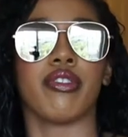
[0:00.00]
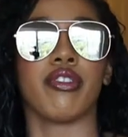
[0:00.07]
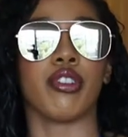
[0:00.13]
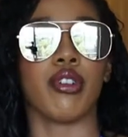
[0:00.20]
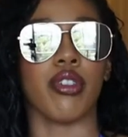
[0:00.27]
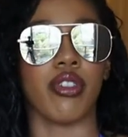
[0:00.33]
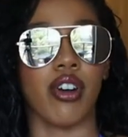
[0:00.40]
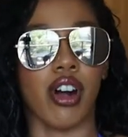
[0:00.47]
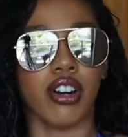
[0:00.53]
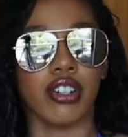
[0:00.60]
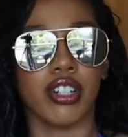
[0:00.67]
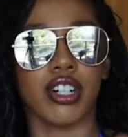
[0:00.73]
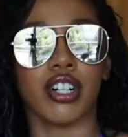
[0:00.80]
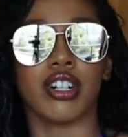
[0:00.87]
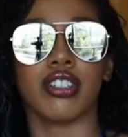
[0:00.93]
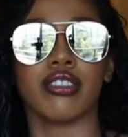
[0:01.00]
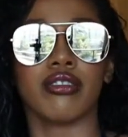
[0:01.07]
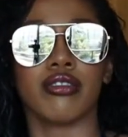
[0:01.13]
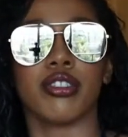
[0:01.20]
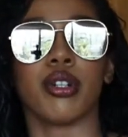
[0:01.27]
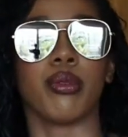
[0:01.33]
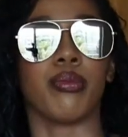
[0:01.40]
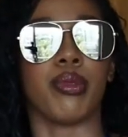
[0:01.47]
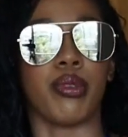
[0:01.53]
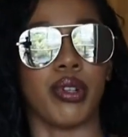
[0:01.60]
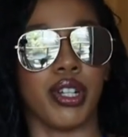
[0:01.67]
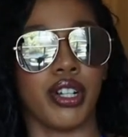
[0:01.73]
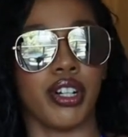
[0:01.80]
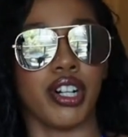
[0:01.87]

If you're a thong girl, you're a booty